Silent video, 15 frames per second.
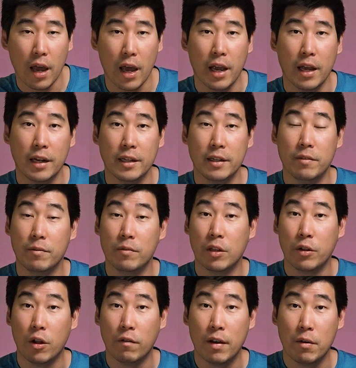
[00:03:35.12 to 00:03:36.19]
And
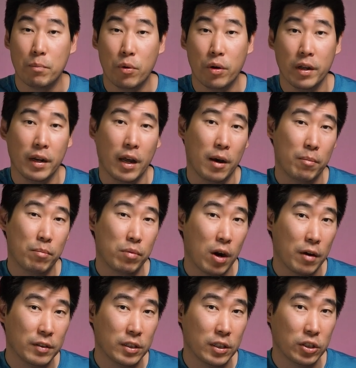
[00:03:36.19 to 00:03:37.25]
Lenovo put in a
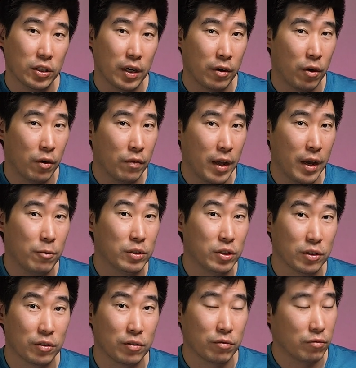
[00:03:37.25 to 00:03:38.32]
privacy shutter on there,
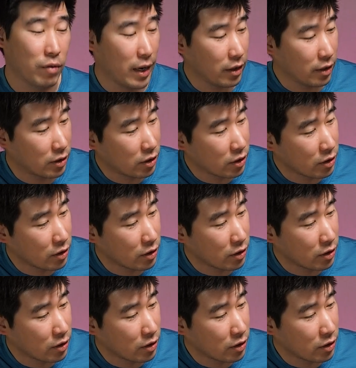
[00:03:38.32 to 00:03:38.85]
which is great. It's